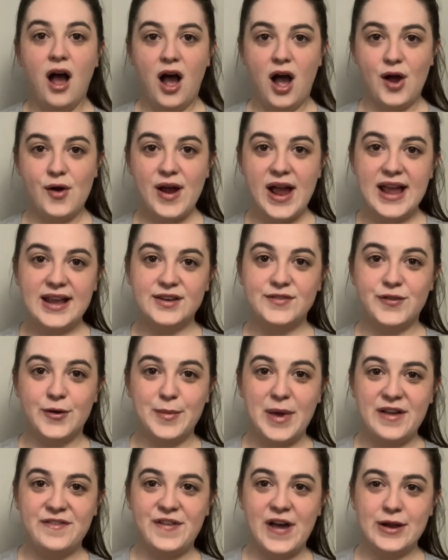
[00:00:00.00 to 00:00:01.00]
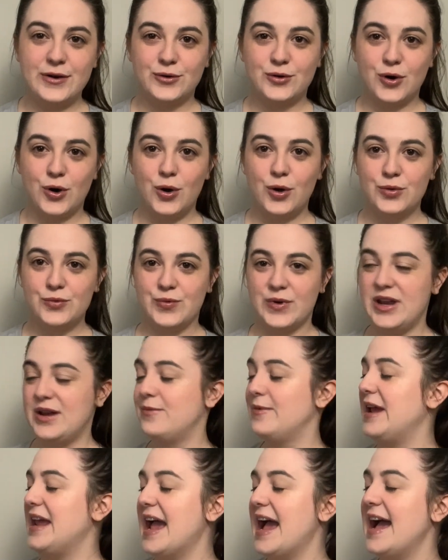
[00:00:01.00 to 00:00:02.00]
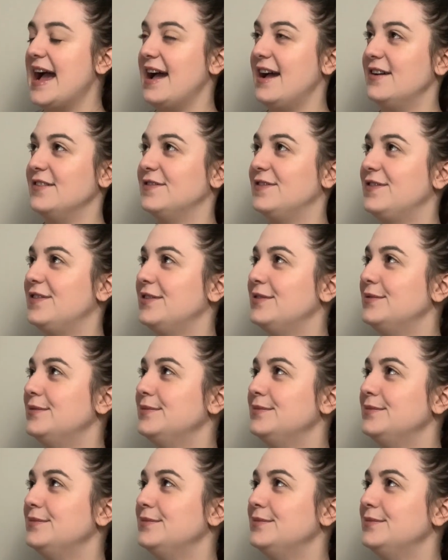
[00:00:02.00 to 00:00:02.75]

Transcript: All right, for my final cold read, we have...